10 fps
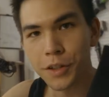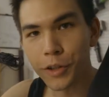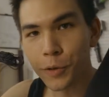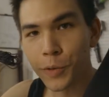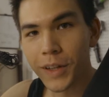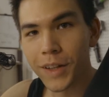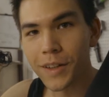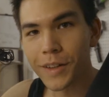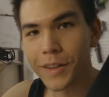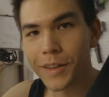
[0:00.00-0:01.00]
you want to
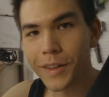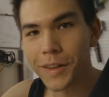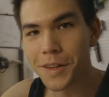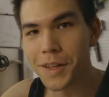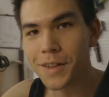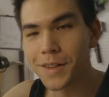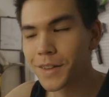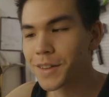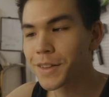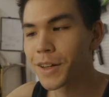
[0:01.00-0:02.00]
get thin
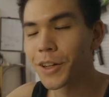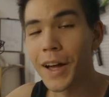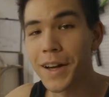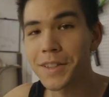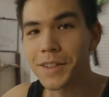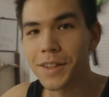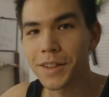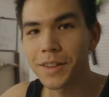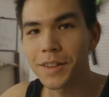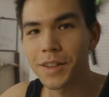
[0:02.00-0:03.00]
elastic.
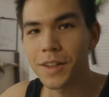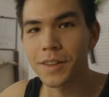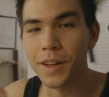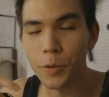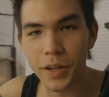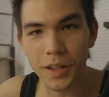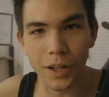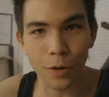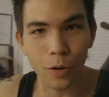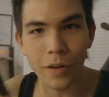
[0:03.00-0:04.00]
That way it
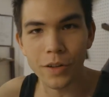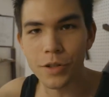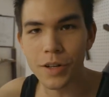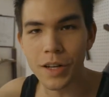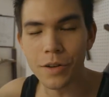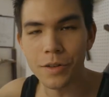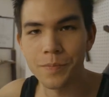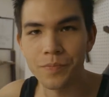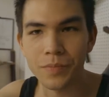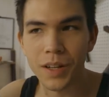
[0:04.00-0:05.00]
can go around your ear
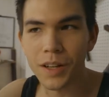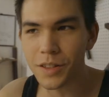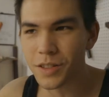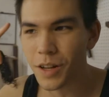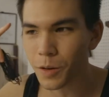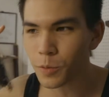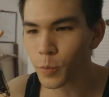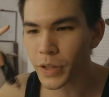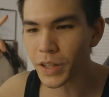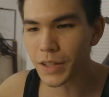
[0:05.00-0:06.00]
and it's not
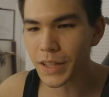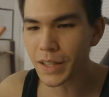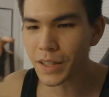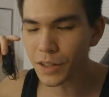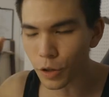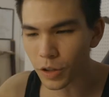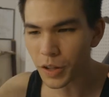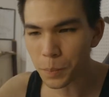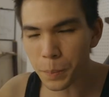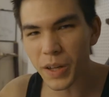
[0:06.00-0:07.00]
wiggling or
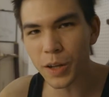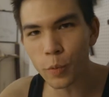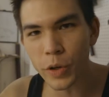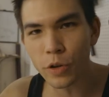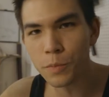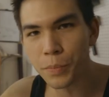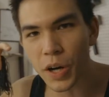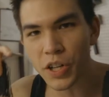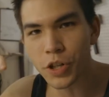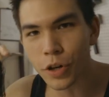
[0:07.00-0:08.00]
like putting weird
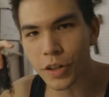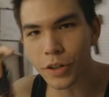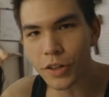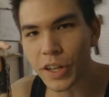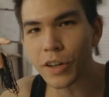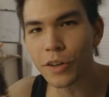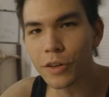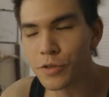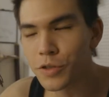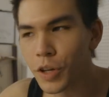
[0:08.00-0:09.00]
pressure on your
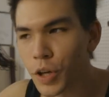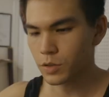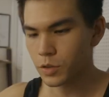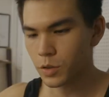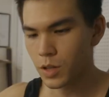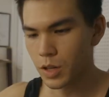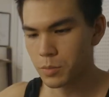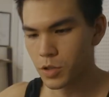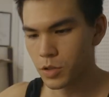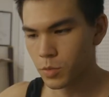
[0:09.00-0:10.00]
ears. So I'm
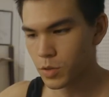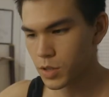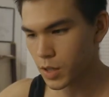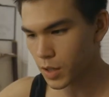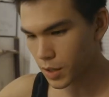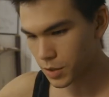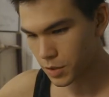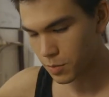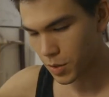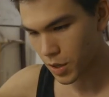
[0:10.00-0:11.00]
just going to
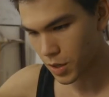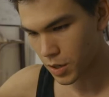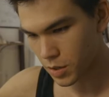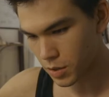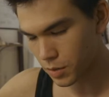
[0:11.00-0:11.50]
guesstimate.